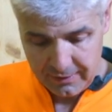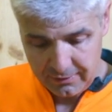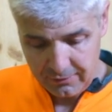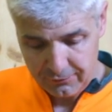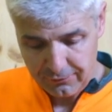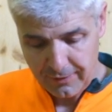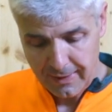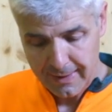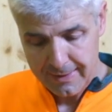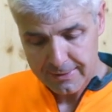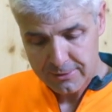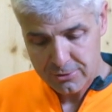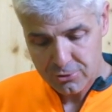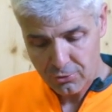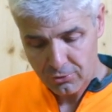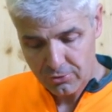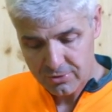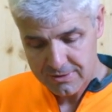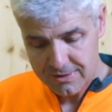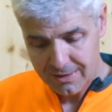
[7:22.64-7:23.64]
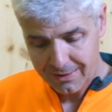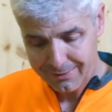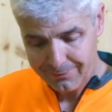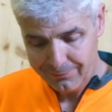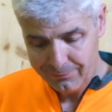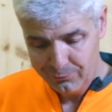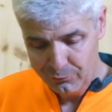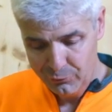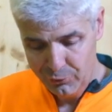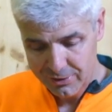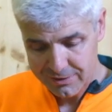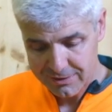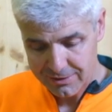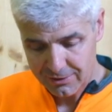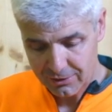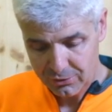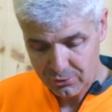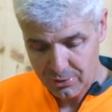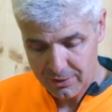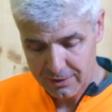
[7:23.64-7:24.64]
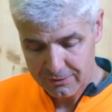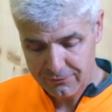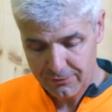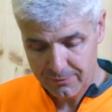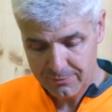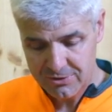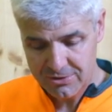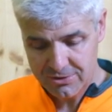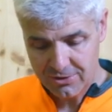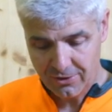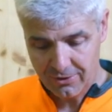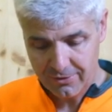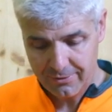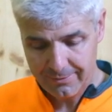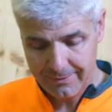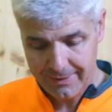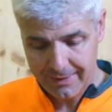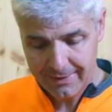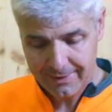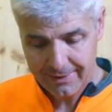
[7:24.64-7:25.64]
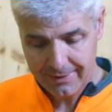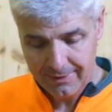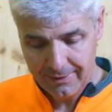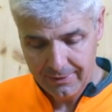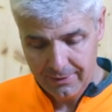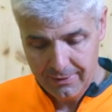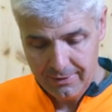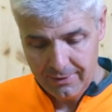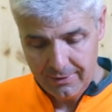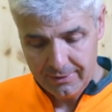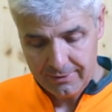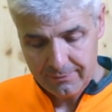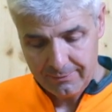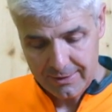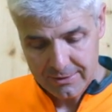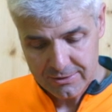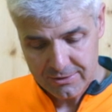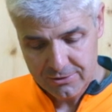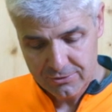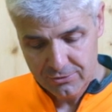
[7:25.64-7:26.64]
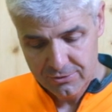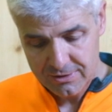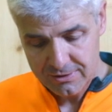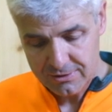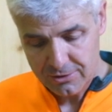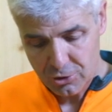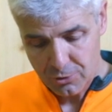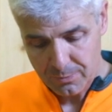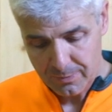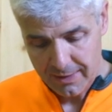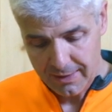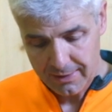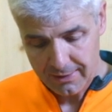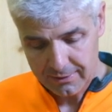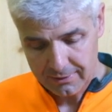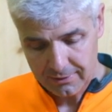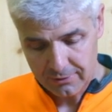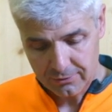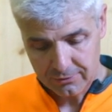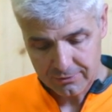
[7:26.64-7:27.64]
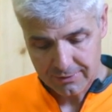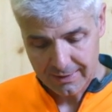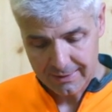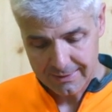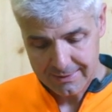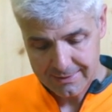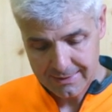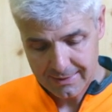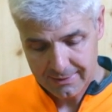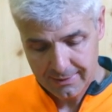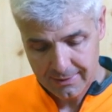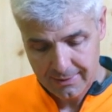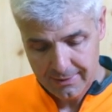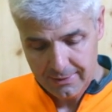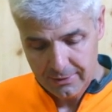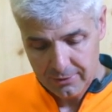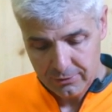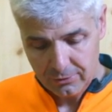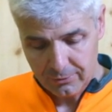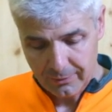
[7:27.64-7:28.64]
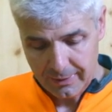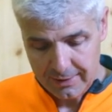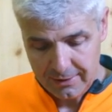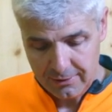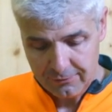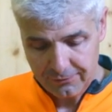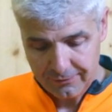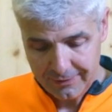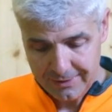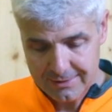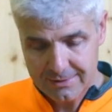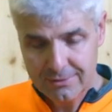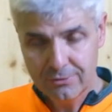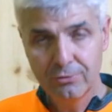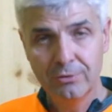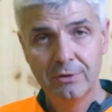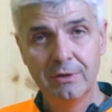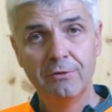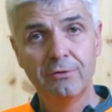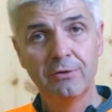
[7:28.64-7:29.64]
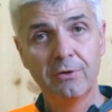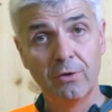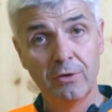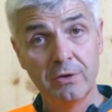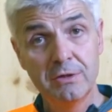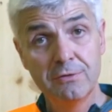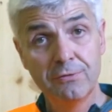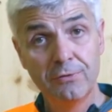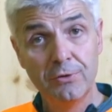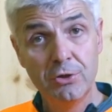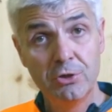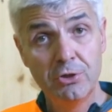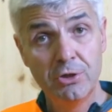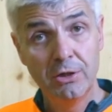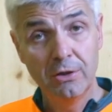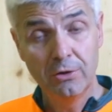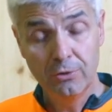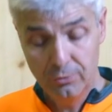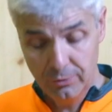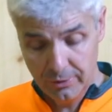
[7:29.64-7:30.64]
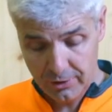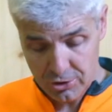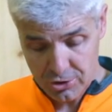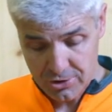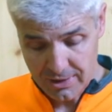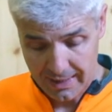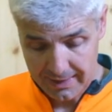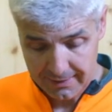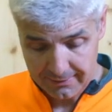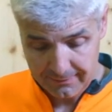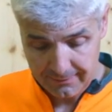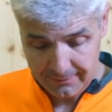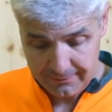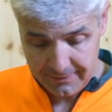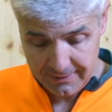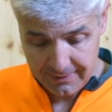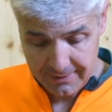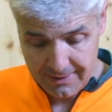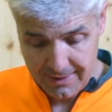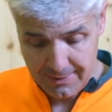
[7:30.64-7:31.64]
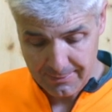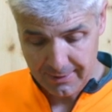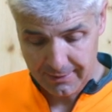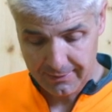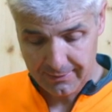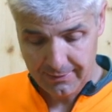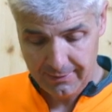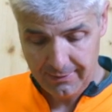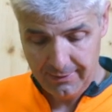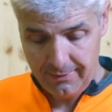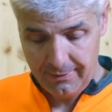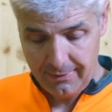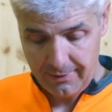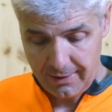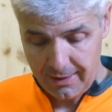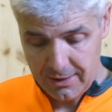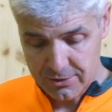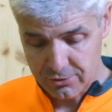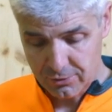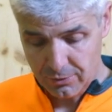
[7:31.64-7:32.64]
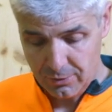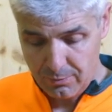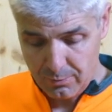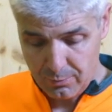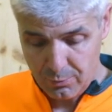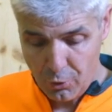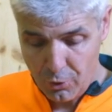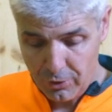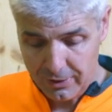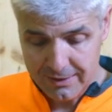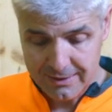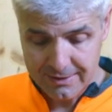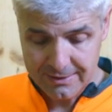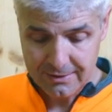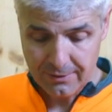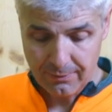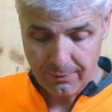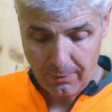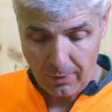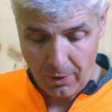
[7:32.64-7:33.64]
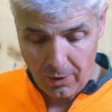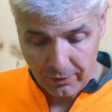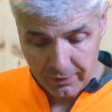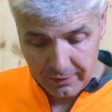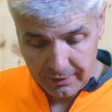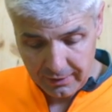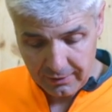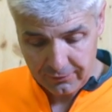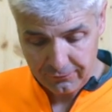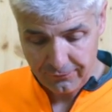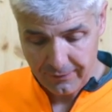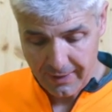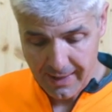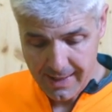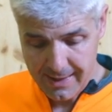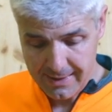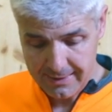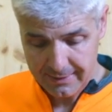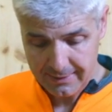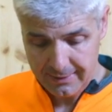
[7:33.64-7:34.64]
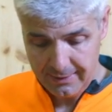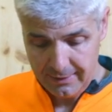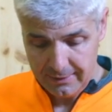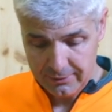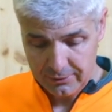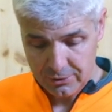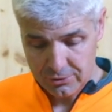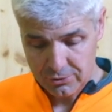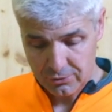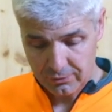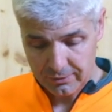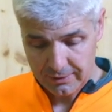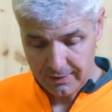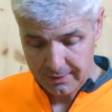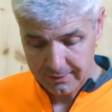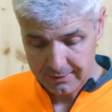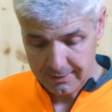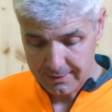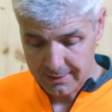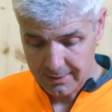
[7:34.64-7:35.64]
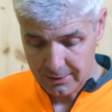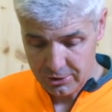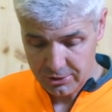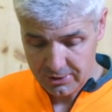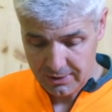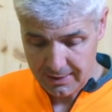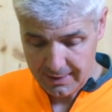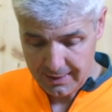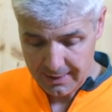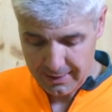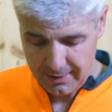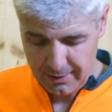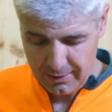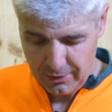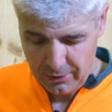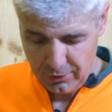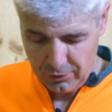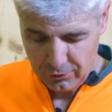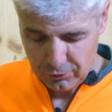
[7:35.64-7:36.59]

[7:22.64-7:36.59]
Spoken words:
When I pull the file back, I move the file away from the tooth. Otherwise, the shavings on the file would blunten what you just sharpened. File it as horizontally as possible, which is what the manufacturer also